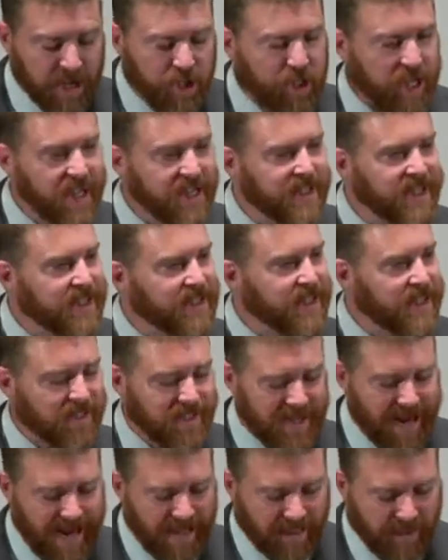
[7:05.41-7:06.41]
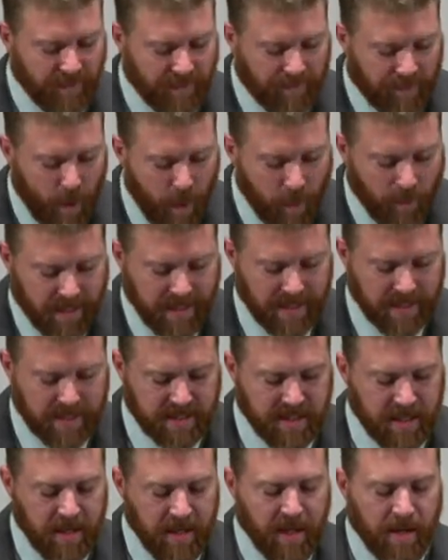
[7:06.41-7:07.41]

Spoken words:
Jesus is not the focus,